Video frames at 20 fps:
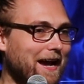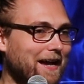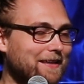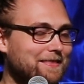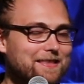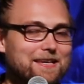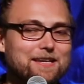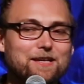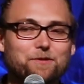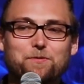I
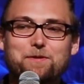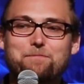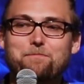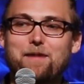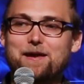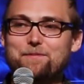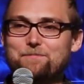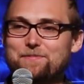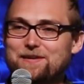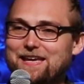think we
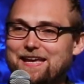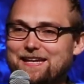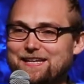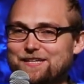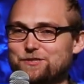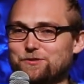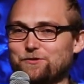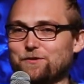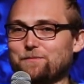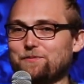might be
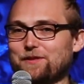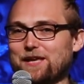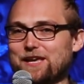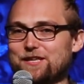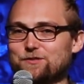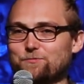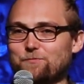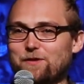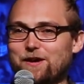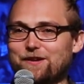getting to a
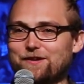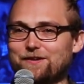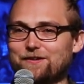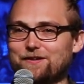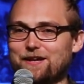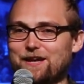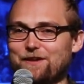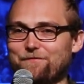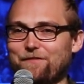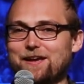place
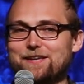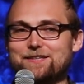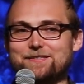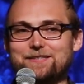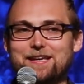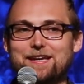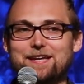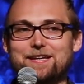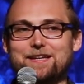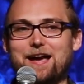where if I
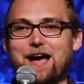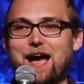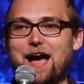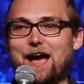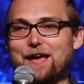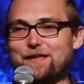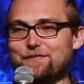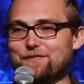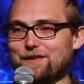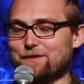said,
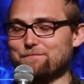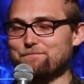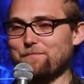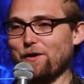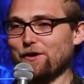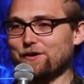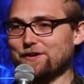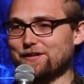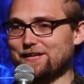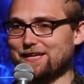I think
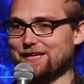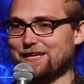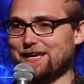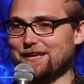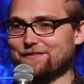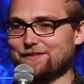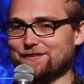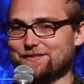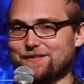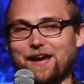Barney
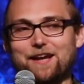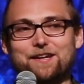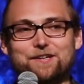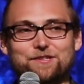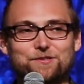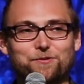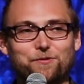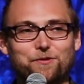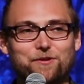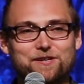the
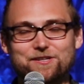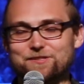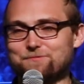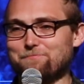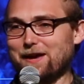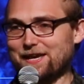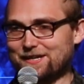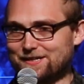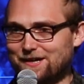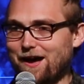dinosaur is
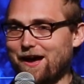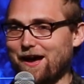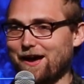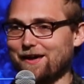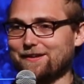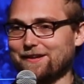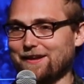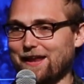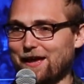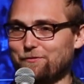my
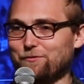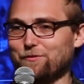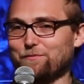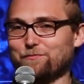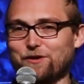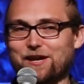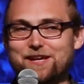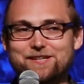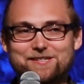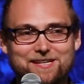God and I will
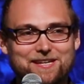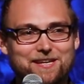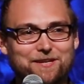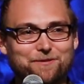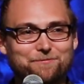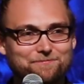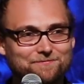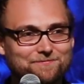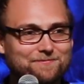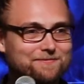pray to
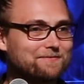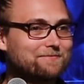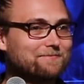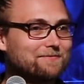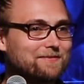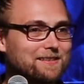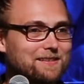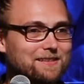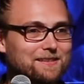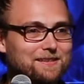him,
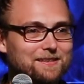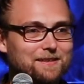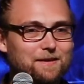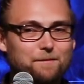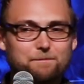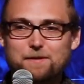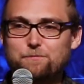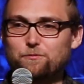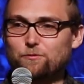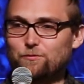
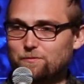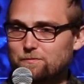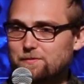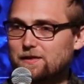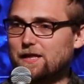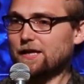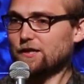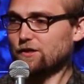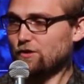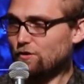people will
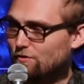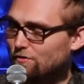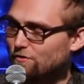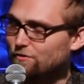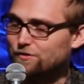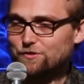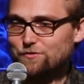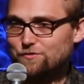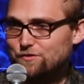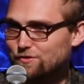be like,
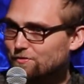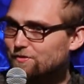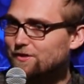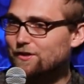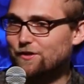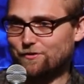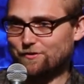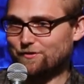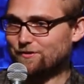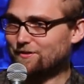cool, you do
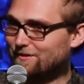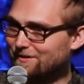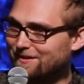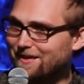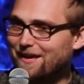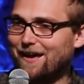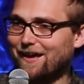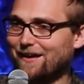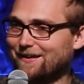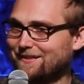you.
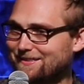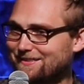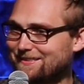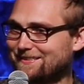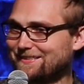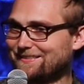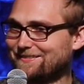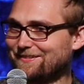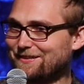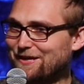Yeah,
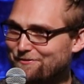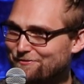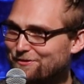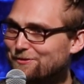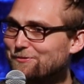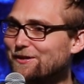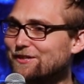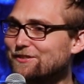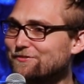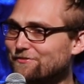
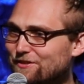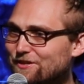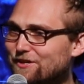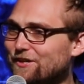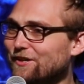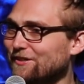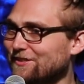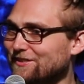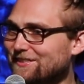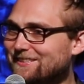whatever works for
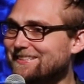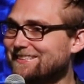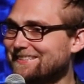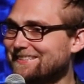you.